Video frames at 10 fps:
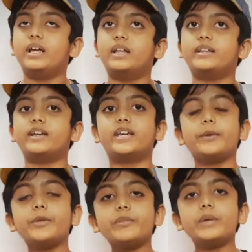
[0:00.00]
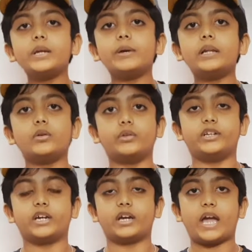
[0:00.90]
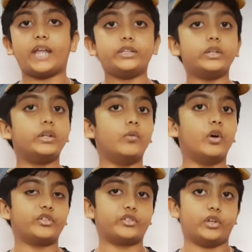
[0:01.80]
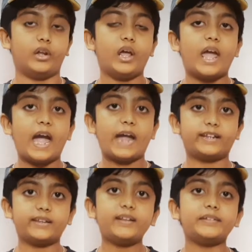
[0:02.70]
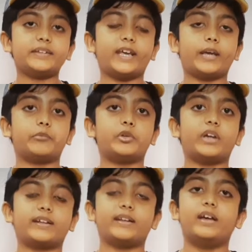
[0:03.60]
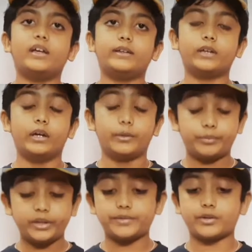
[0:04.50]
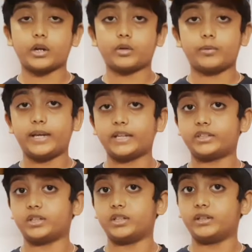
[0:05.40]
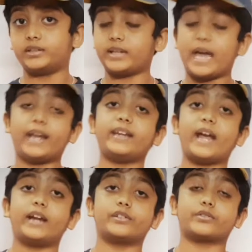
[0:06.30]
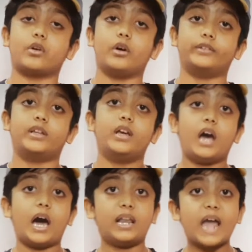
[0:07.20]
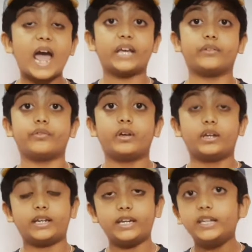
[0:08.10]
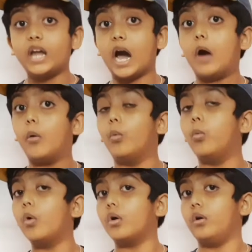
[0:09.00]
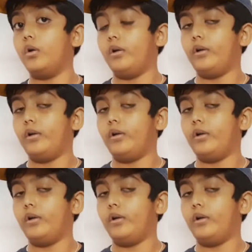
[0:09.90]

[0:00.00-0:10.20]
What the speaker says: The game is made by Ludia and Universal, and in this game you get the prehistoric creatures and dinosaurs alive in our world.